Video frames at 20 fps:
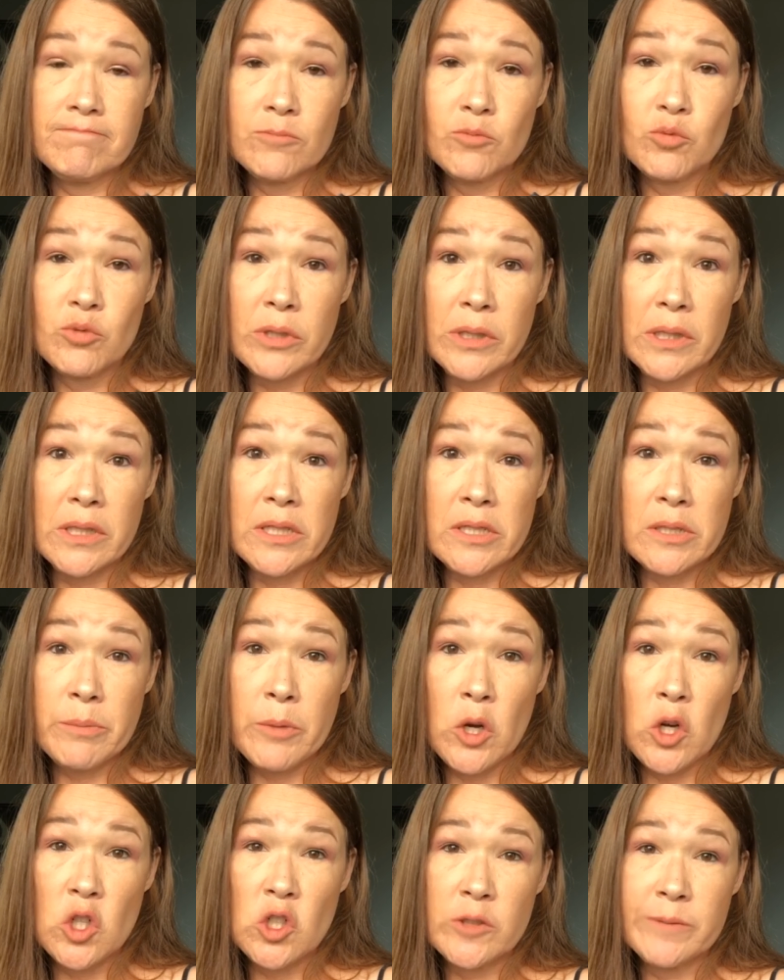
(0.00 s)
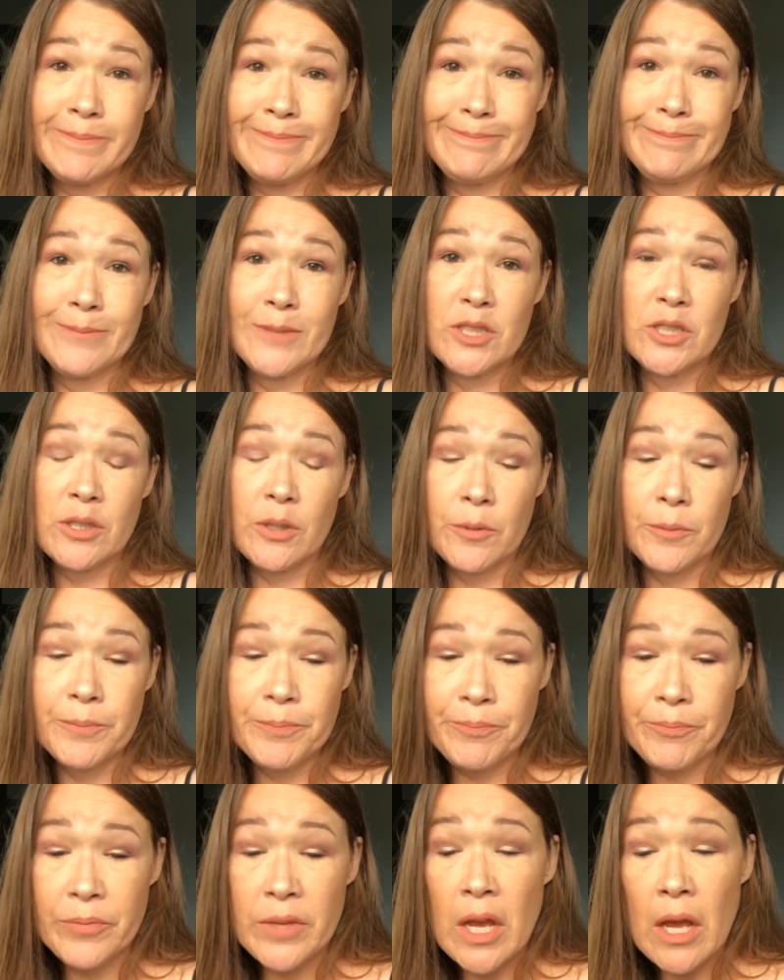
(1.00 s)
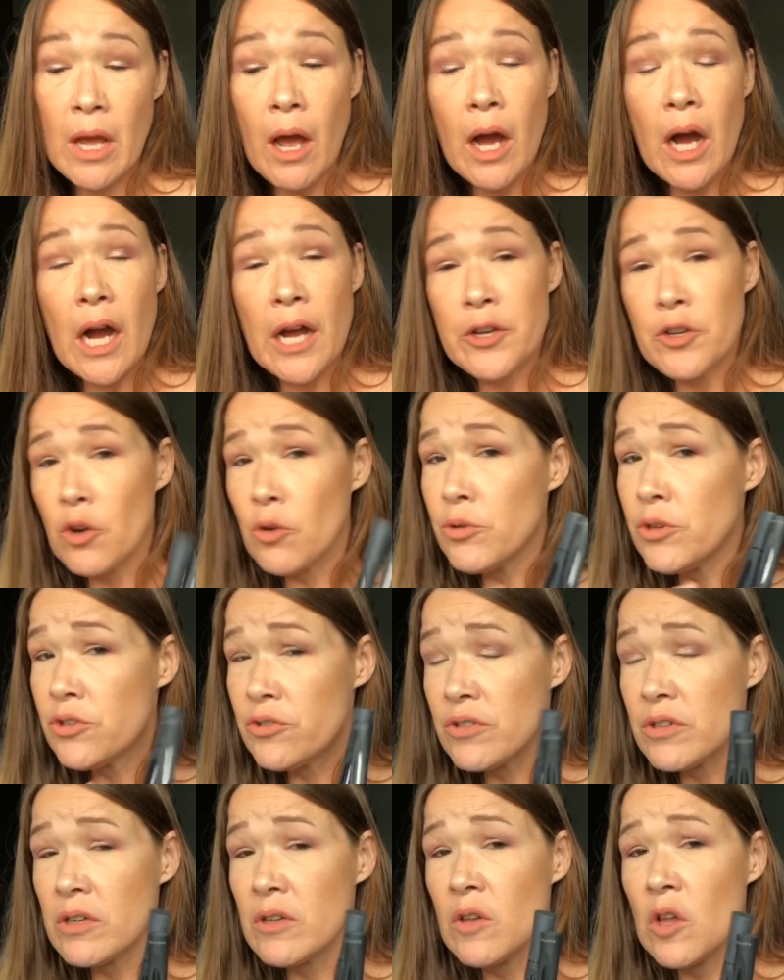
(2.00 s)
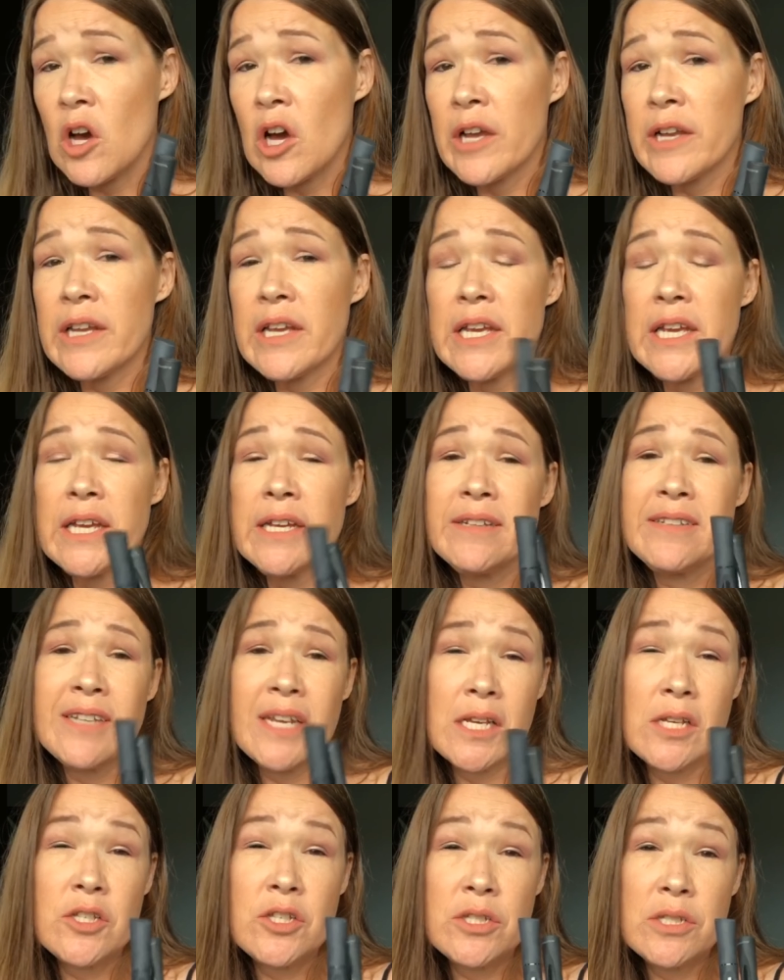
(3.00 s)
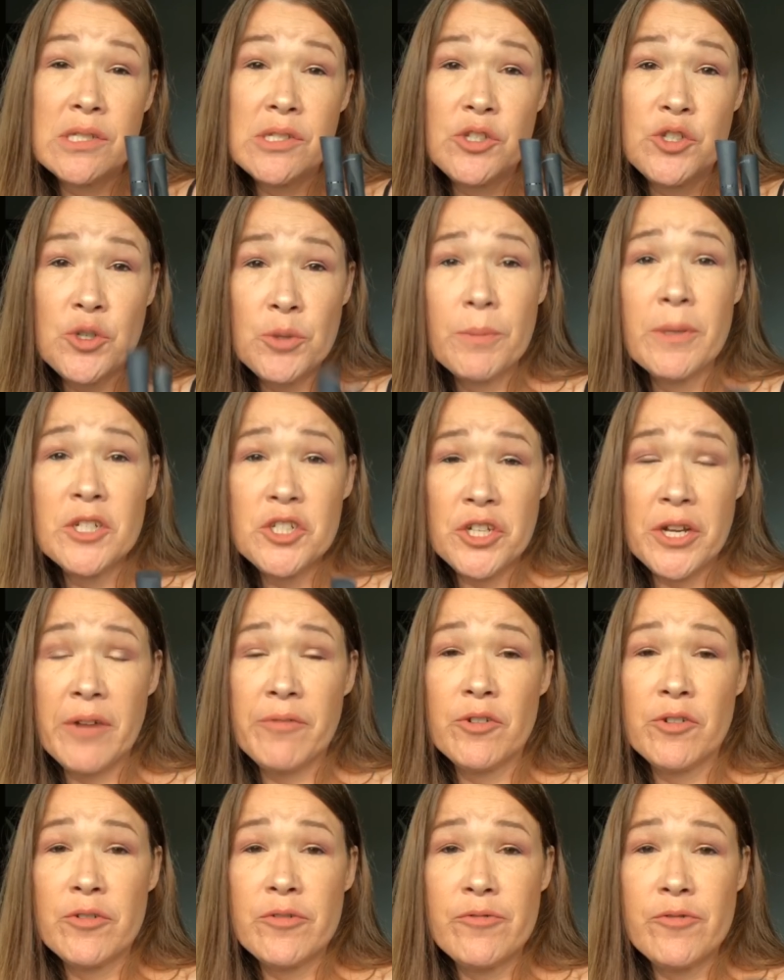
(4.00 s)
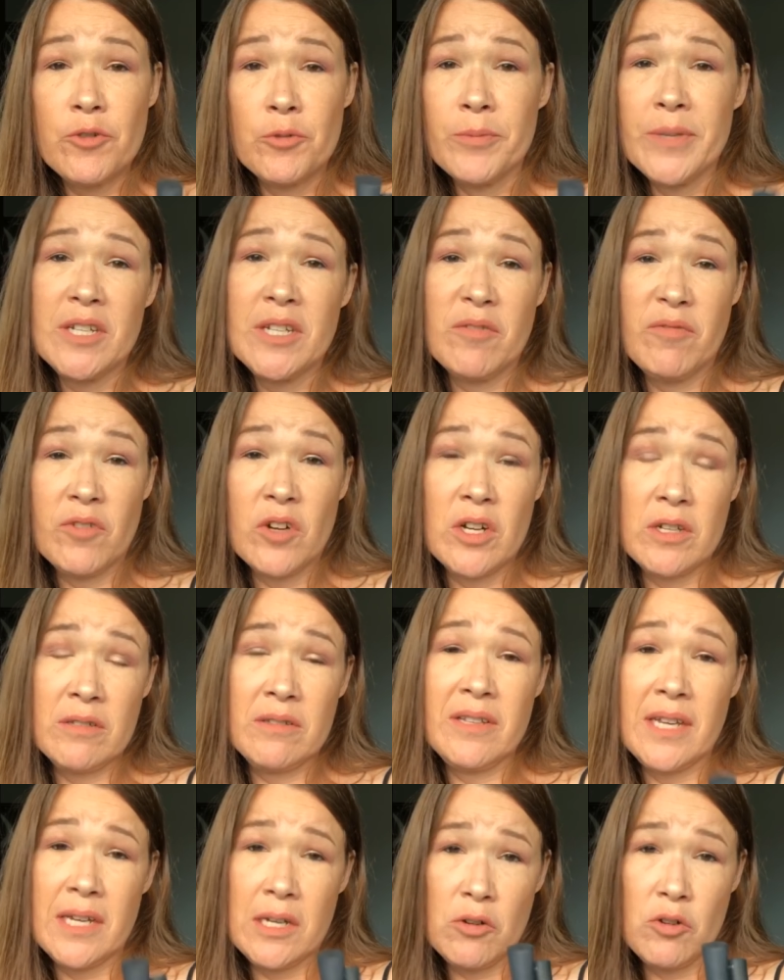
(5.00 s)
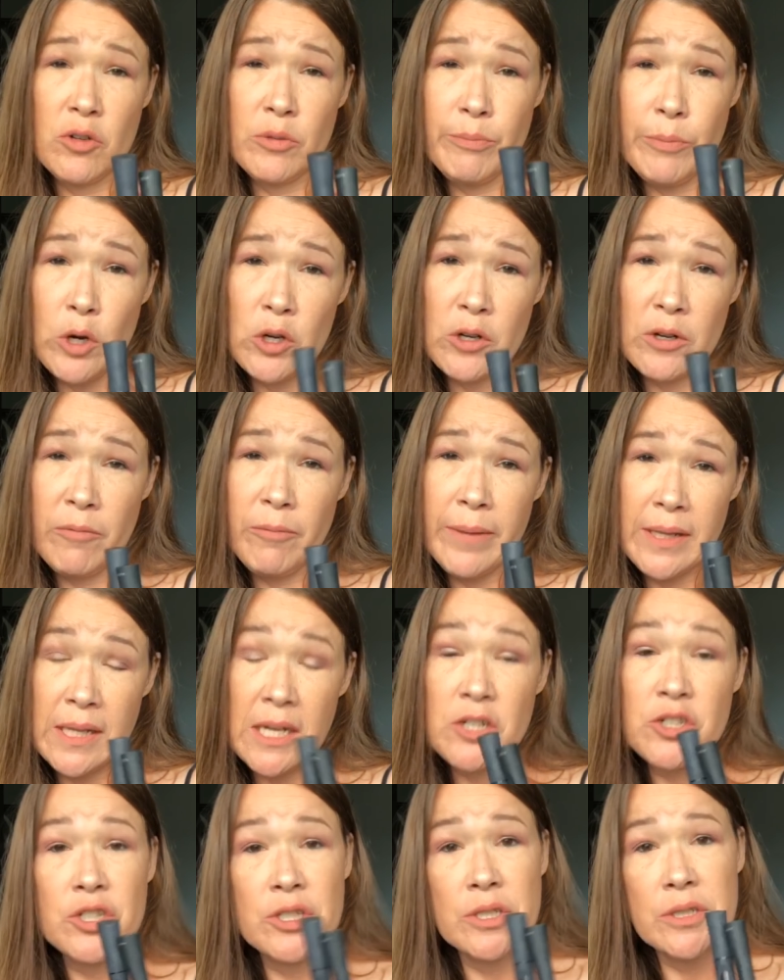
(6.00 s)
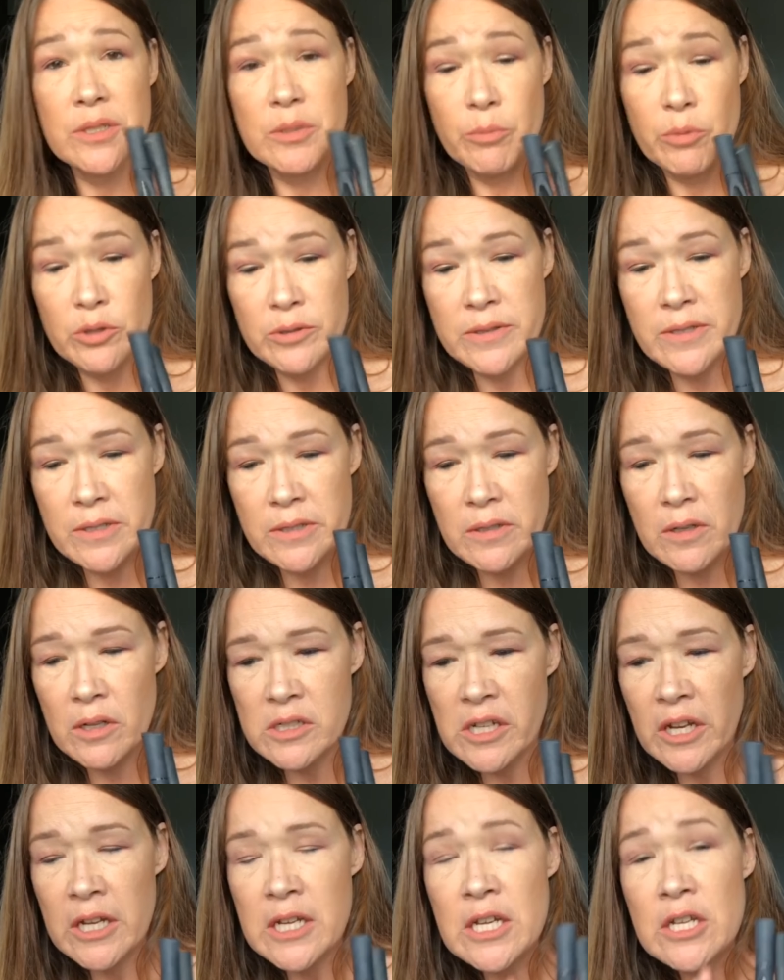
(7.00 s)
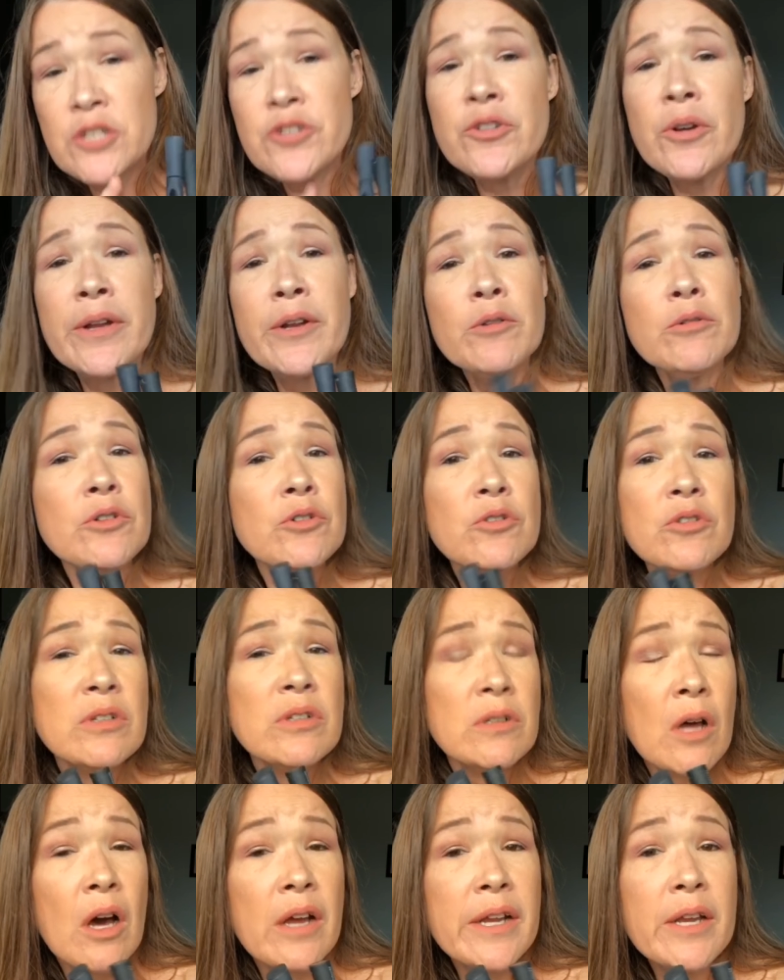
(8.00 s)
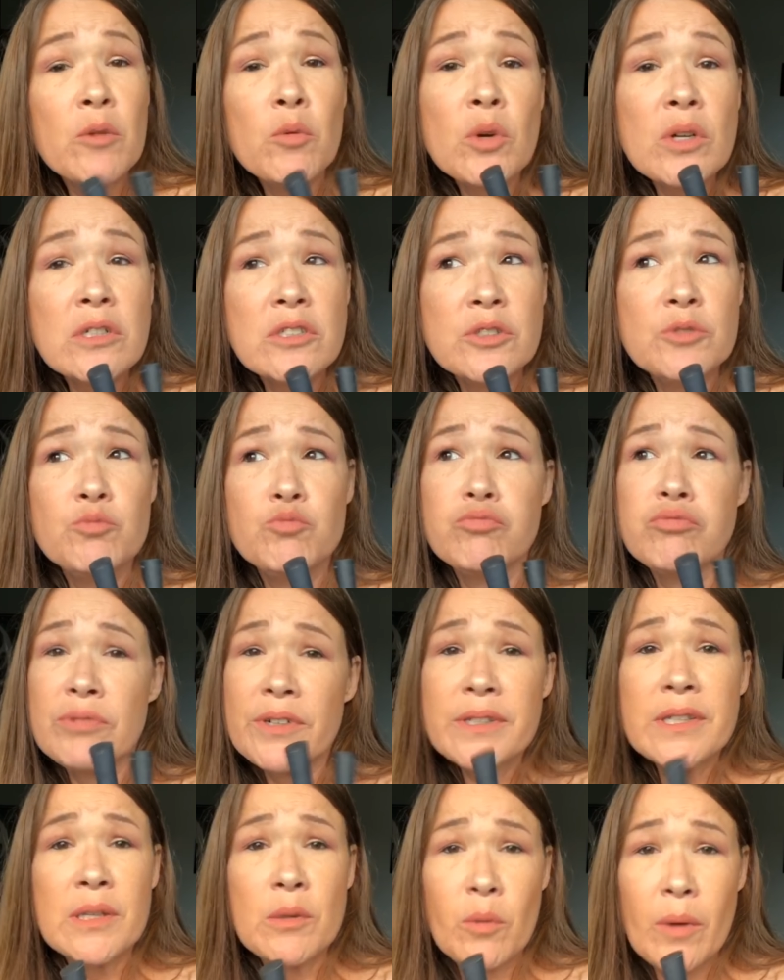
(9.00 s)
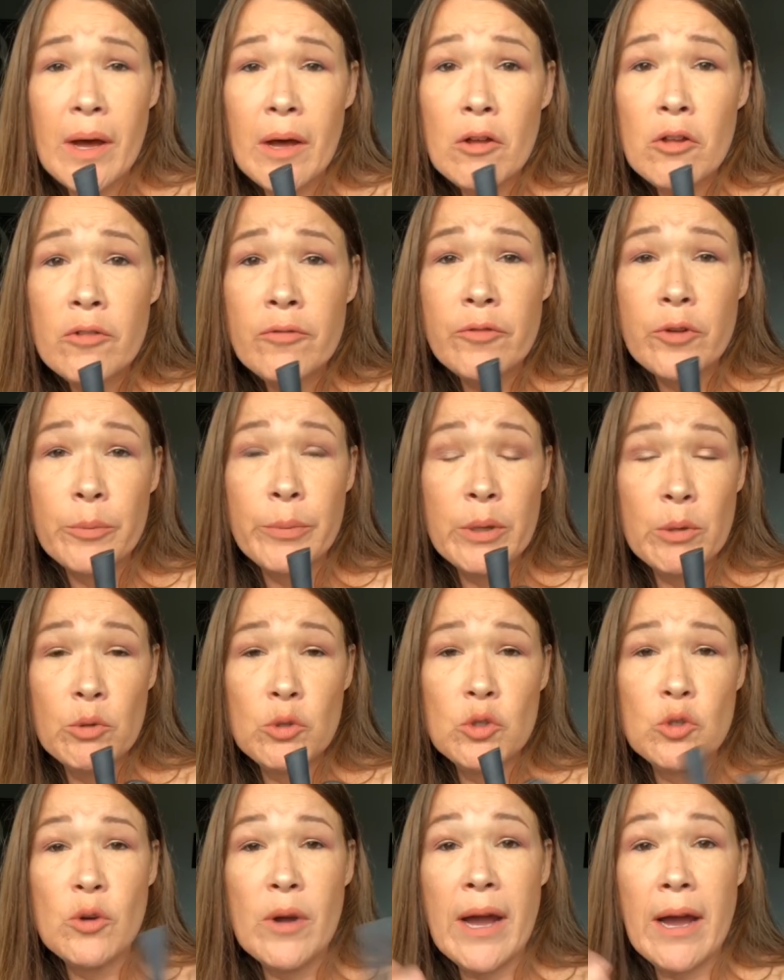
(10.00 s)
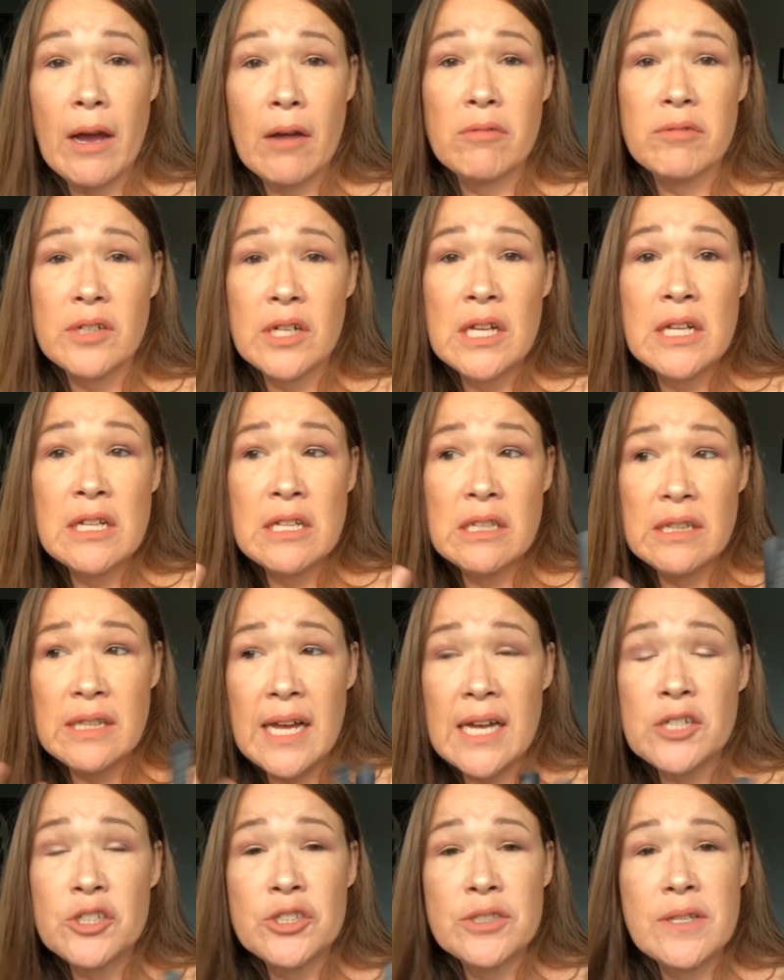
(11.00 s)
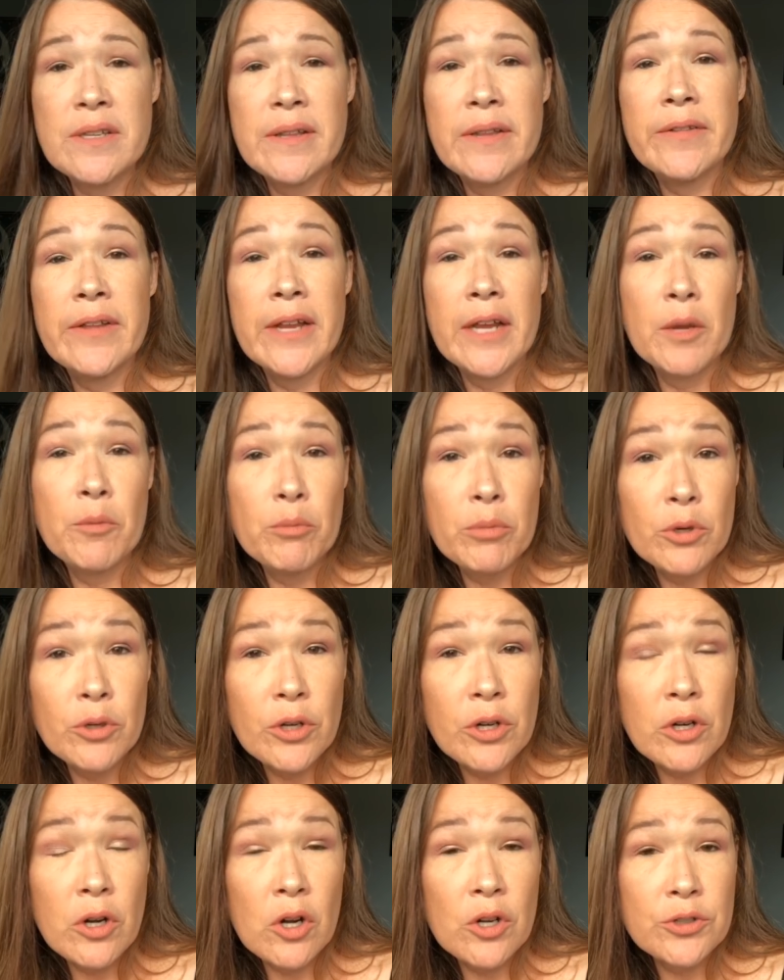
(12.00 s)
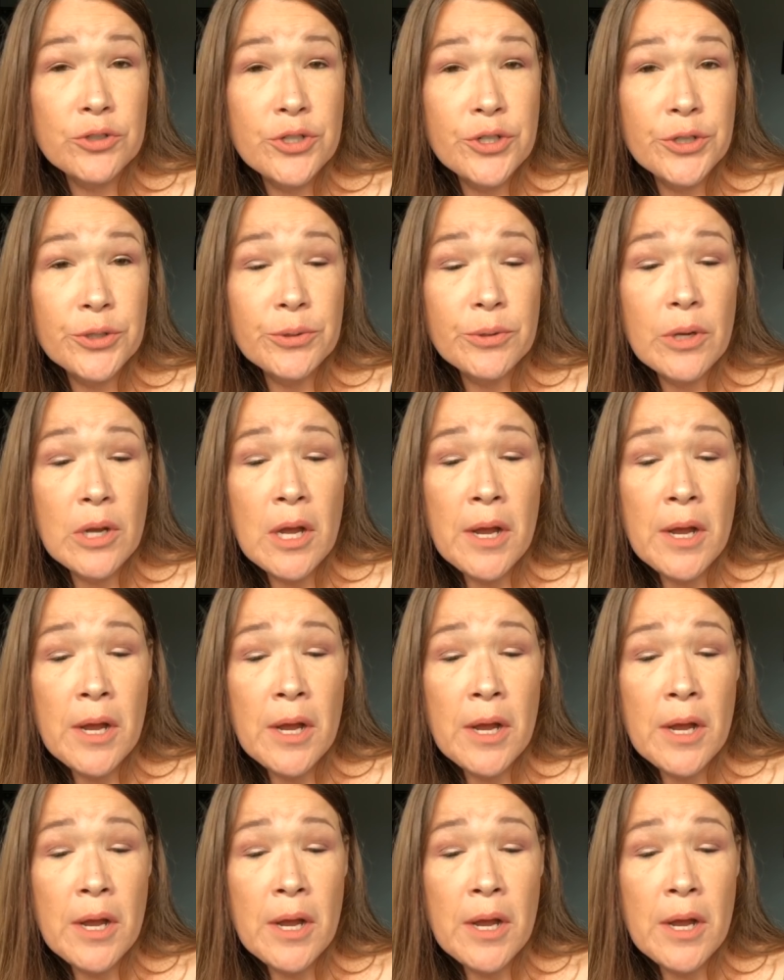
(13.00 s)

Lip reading: really small. So I don't use it a lot. It takes too much effort for me to find the outer part of my lashes to put this on, so I don't use it a lot. It works really well for people who have lashes that they can put it onto,